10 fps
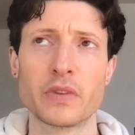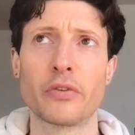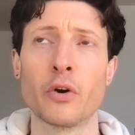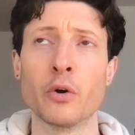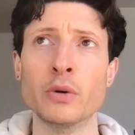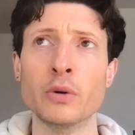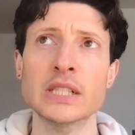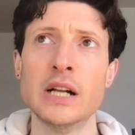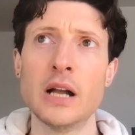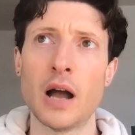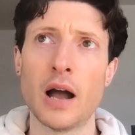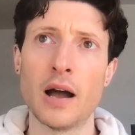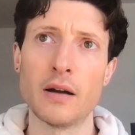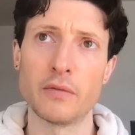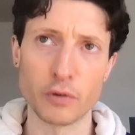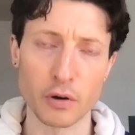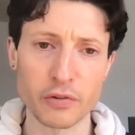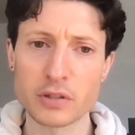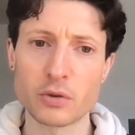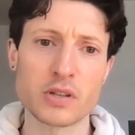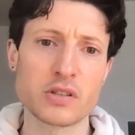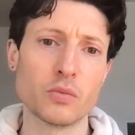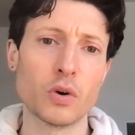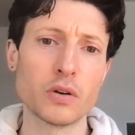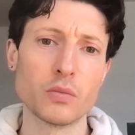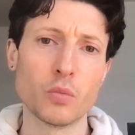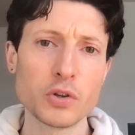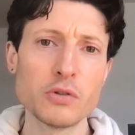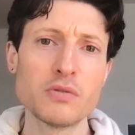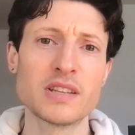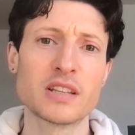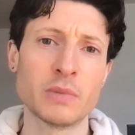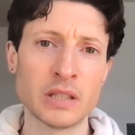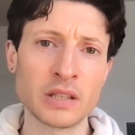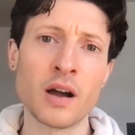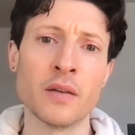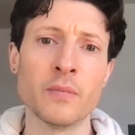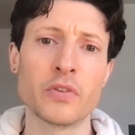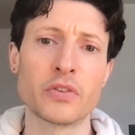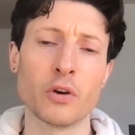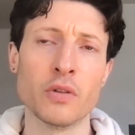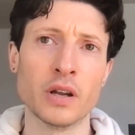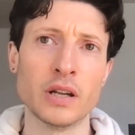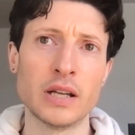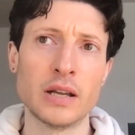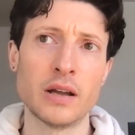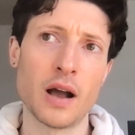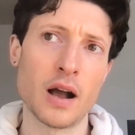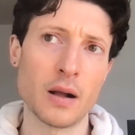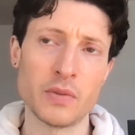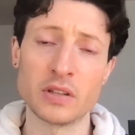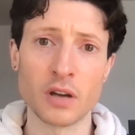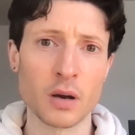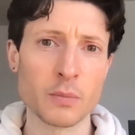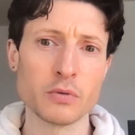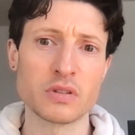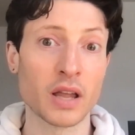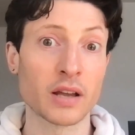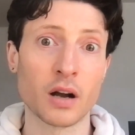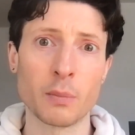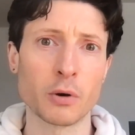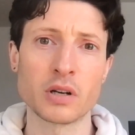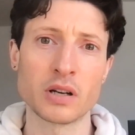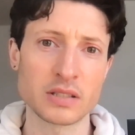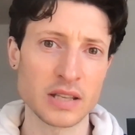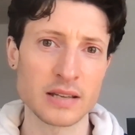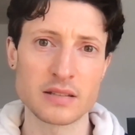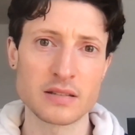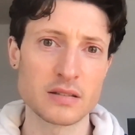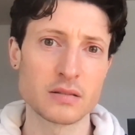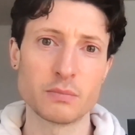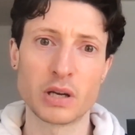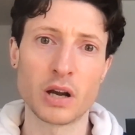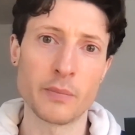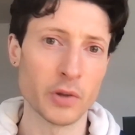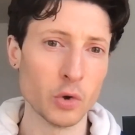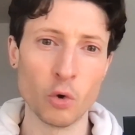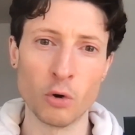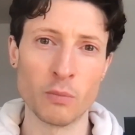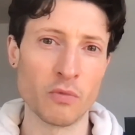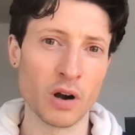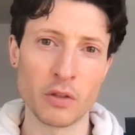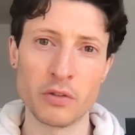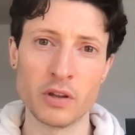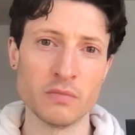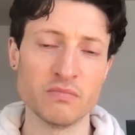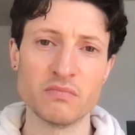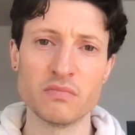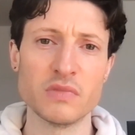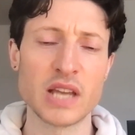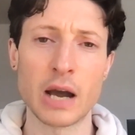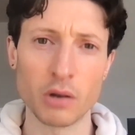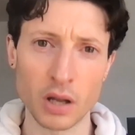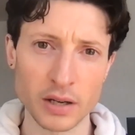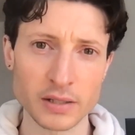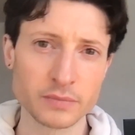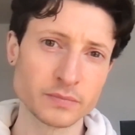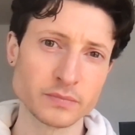So for our first question, what do you think can be done so that the examples like our podcast guests become the norm rather than the outlier?